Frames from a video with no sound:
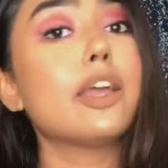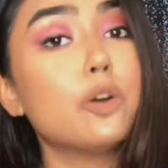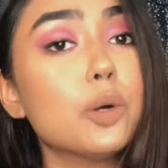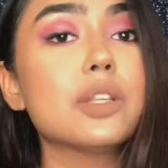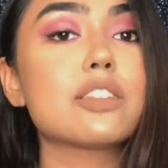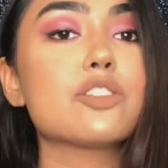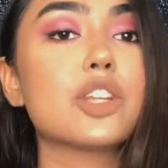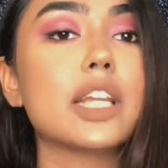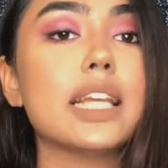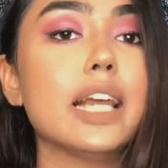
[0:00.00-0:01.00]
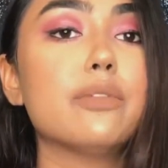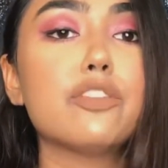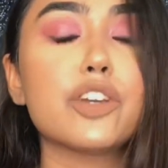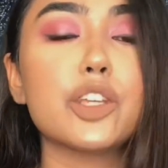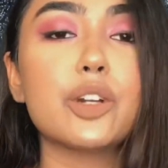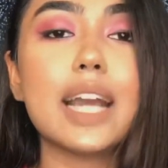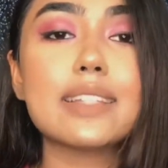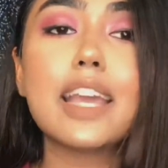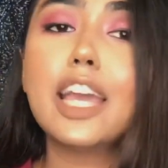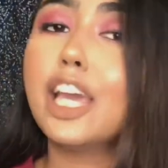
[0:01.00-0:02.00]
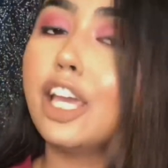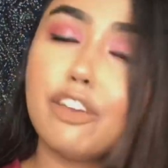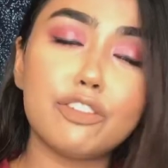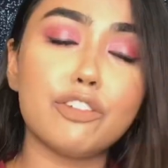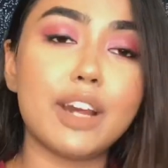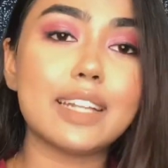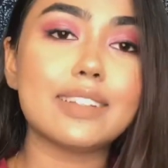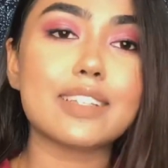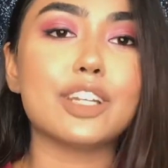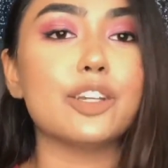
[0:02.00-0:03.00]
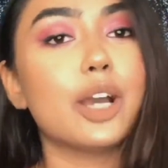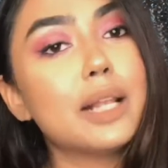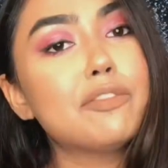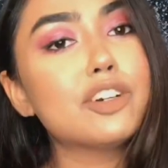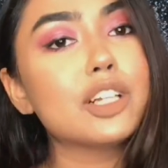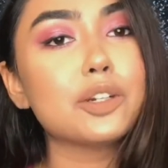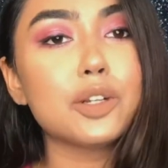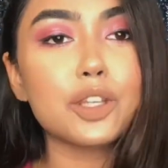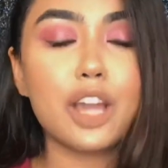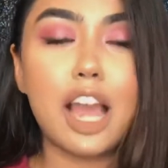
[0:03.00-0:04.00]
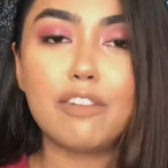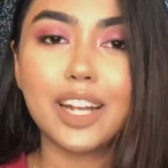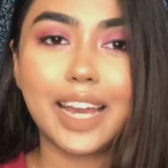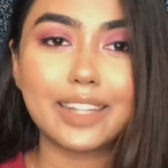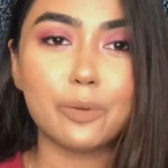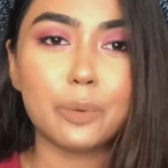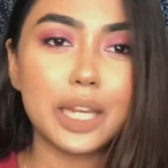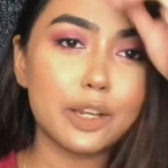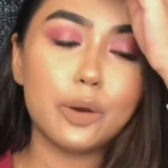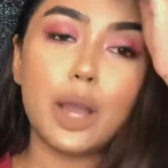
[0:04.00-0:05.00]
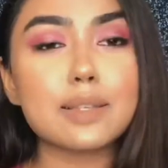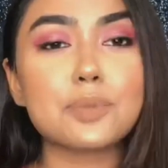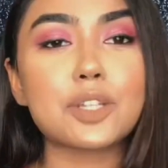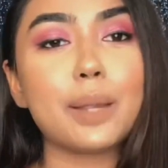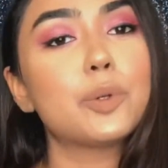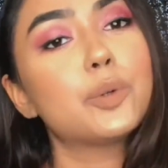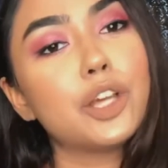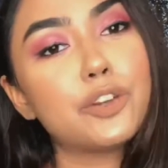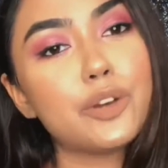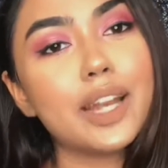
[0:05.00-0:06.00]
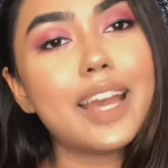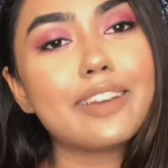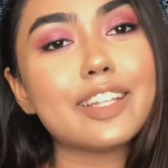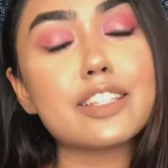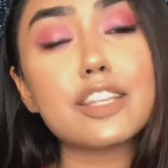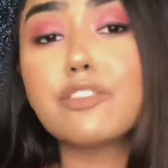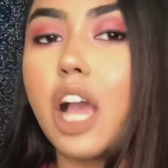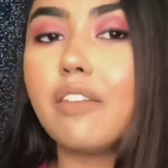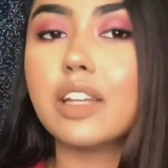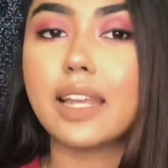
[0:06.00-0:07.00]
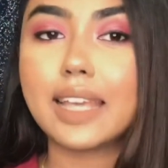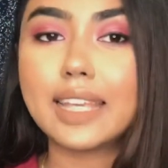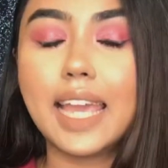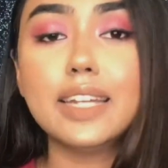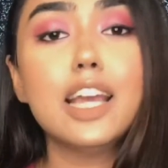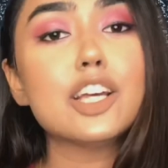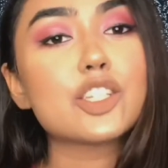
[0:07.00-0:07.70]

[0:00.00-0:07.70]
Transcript: I hope this is really helpful for you guys. If you find this video helpful, you know you have to like the video, subscribe to the Trend Diaries if you haven't yet.